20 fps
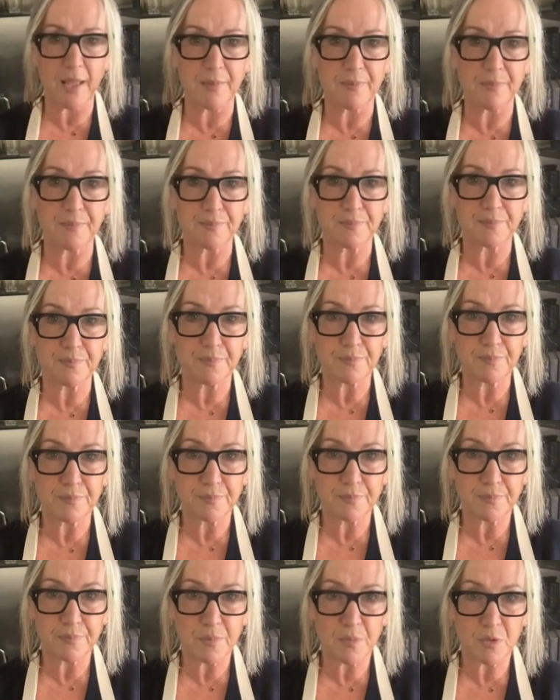that,
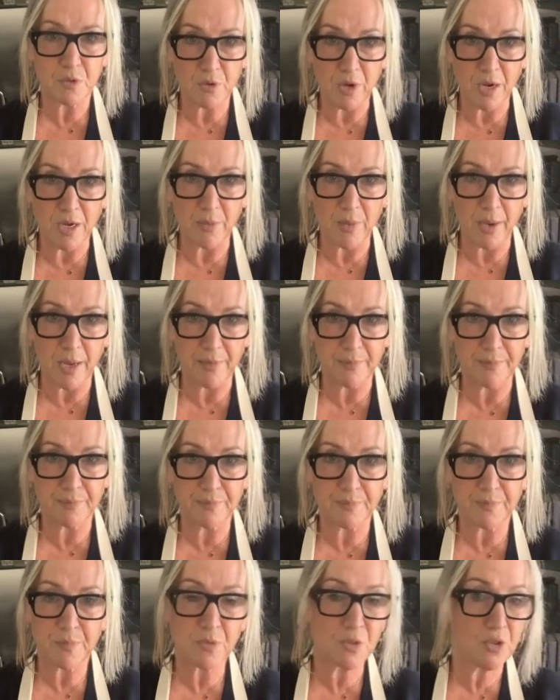straight away,
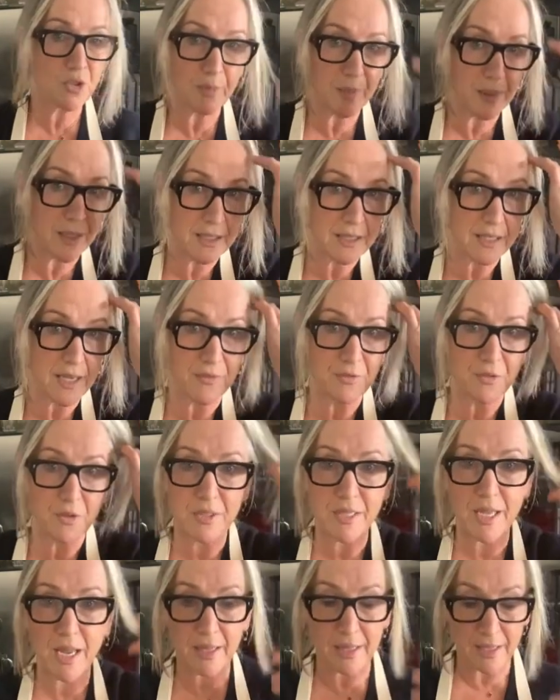2 minutes after
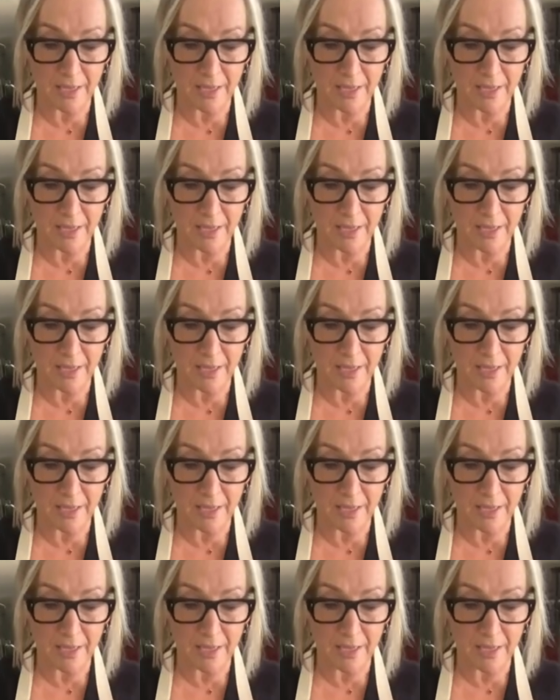it's out